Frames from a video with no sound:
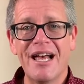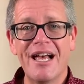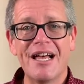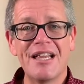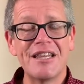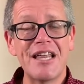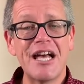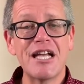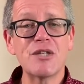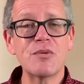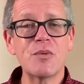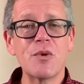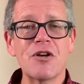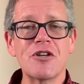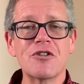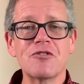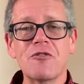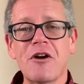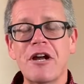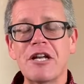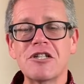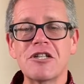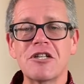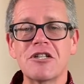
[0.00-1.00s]
That's where his
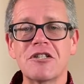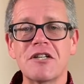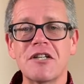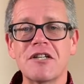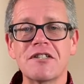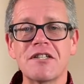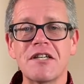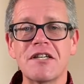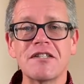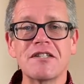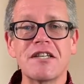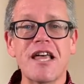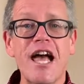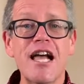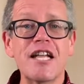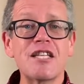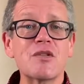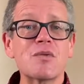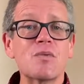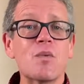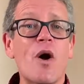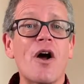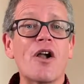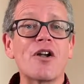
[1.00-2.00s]
righteousness is.
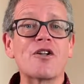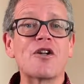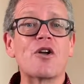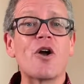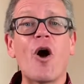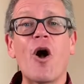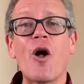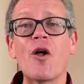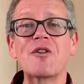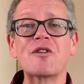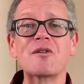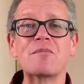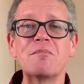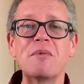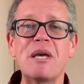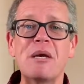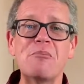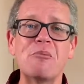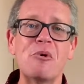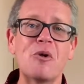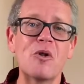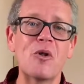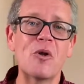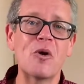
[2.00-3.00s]
That's what God's
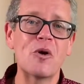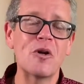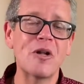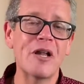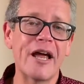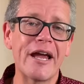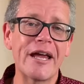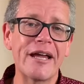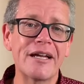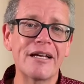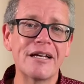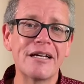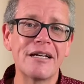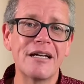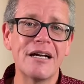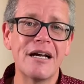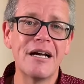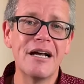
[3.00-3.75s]
people look like